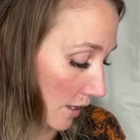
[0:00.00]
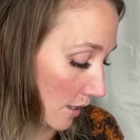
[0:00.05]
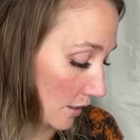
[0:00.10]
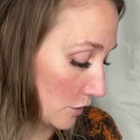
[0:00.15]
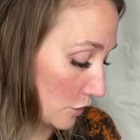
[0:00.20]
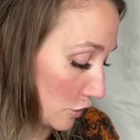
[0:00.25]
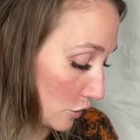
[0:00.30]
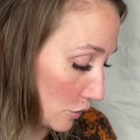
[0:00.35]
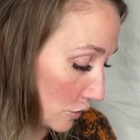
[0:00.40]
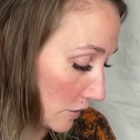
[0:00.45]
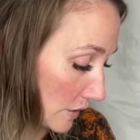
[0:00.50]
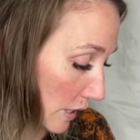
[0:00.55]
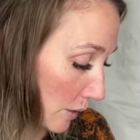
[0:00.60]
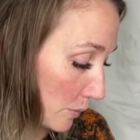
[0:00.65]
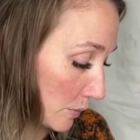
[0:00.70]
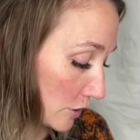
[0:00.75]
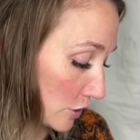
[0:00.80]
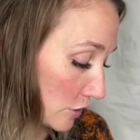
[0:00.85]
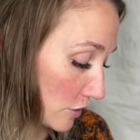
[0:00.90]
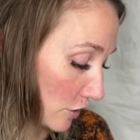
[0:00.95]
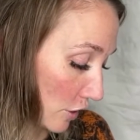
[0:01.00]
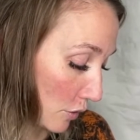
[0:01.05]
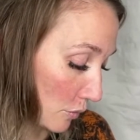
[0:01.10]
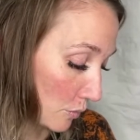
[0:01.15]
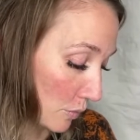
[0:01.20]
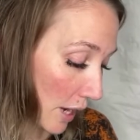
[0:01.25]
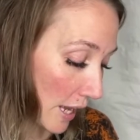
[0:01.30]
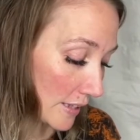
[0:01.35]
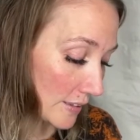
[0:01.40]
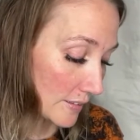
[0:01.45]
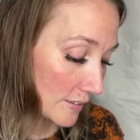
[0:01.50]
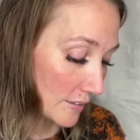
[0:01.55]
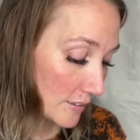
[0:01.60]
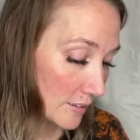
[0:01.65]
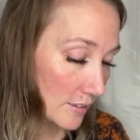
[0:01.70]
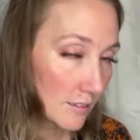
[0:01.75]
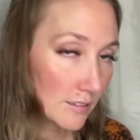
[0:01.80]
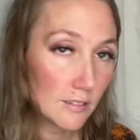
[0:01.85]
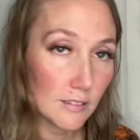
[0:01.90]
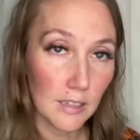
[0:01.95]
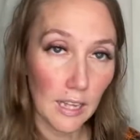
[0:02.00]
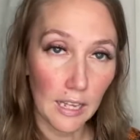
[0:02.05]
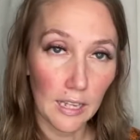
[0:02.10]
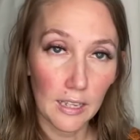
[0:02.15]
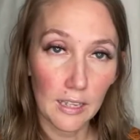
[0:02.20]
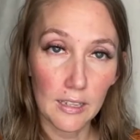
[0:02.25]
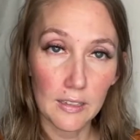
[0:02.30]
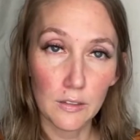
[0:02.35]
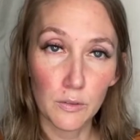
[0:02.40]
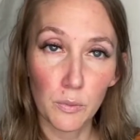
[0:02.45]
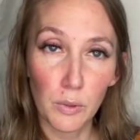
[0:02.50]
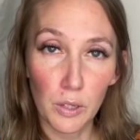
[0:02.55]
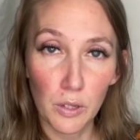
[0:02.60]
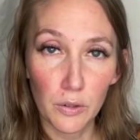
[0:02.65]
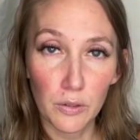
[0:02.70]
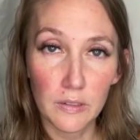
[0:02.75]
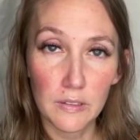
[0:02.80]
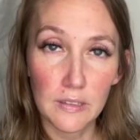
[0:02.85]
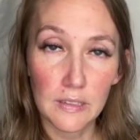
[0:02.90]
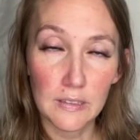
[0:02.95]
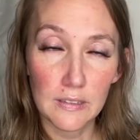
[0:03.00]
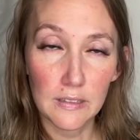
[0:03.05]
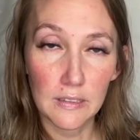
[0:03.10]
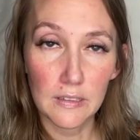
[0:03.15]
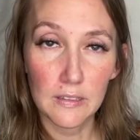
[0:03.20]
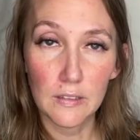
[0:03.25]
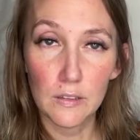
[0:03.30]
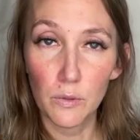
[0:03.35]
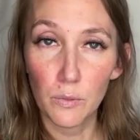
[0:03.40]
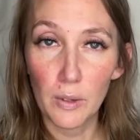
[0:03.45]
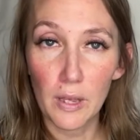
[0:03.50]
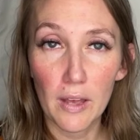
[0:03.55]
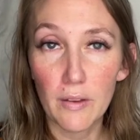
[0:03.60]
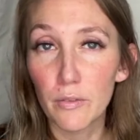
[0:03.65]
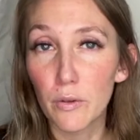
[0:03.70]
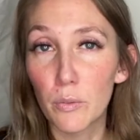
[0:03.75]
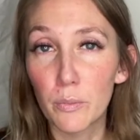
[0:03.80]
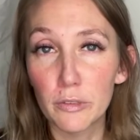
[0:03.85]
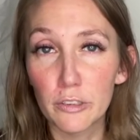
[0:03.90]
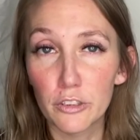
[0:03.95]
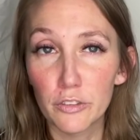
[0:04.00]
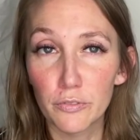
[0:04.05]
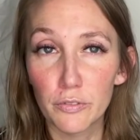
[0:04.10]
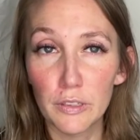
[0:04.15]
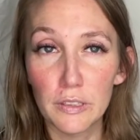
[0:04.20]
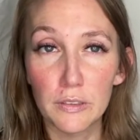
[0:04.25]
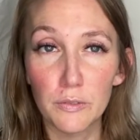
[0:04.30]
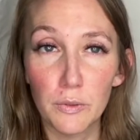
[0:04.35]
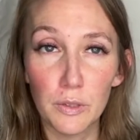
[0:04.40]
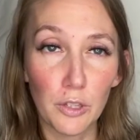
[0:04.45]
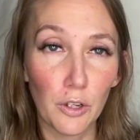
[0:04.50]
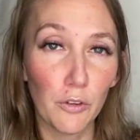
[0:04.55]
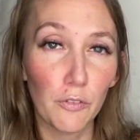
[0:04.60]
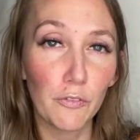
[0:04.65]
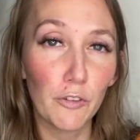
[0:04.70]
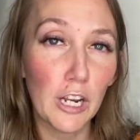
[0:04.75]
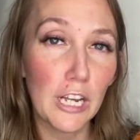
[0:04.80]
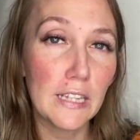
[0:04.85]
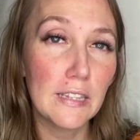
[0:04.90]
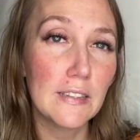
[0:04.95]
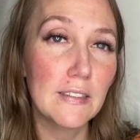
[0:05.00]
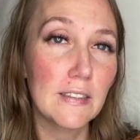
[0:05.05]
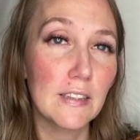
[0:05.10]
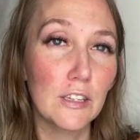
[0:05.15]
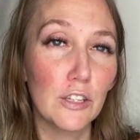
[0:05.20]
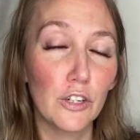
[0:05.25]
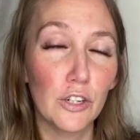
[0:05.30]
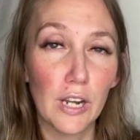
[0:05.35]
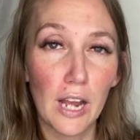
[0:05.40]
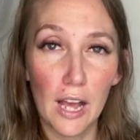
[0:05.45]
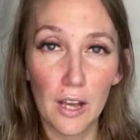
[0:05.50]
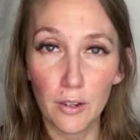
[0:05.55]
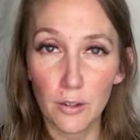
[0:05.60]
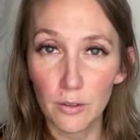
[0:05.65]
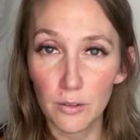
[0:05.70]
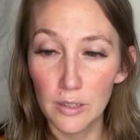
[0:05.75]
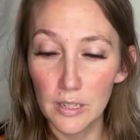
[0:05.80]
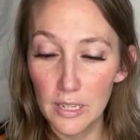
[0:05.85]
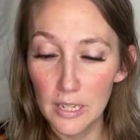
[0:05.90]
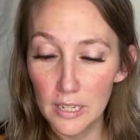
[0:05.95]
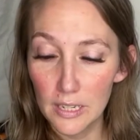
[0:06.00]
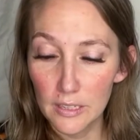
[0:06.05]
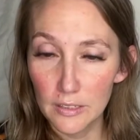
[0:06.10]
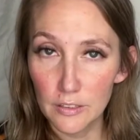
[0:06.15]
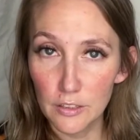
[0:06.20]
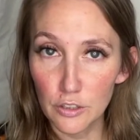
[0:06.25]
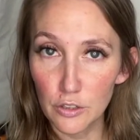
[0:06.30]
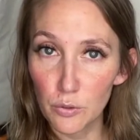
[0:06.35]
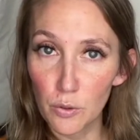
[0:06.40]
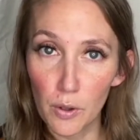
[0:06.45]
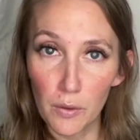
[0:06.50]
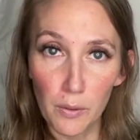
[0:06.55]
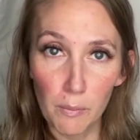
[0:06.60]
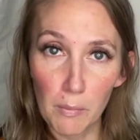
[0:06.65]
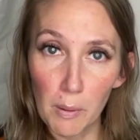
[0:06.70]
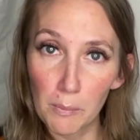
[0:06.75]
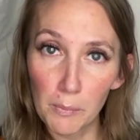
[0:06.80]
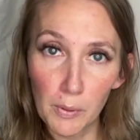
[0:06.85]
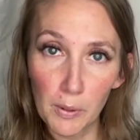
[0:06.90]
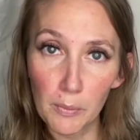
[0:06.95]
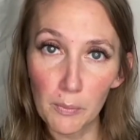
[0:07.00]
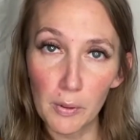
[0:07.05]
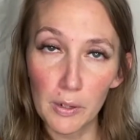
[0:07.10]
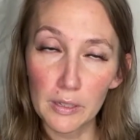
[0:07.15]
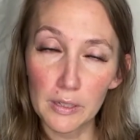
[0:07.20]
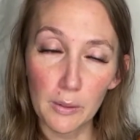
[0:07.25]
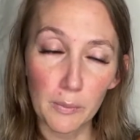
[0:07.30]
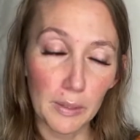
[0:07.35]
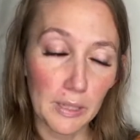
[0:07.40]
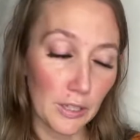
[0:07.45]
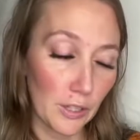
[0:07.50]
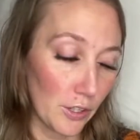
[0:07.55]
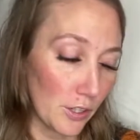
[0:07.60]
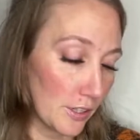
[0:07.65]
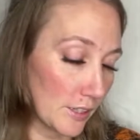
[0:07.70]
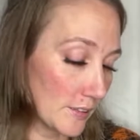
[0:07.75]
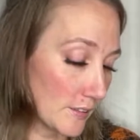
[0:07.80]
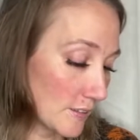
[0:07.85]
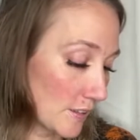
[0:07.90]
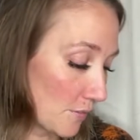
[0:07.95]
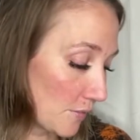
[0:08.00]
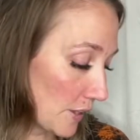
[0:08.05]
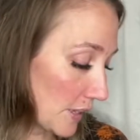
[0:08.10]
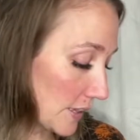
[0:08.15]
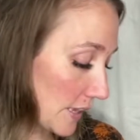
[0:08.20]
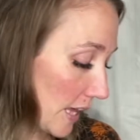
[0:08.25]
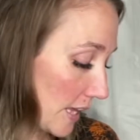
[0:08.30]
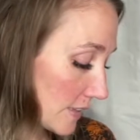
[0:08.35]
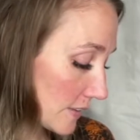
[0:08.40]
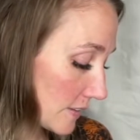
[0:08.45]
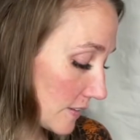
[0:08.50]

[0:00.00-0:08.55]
Tuesday, which is our rest, because we go to CC, so we have a whole bunch of fun with our friends and learn how to do all the memory work that we learn and stuff like that.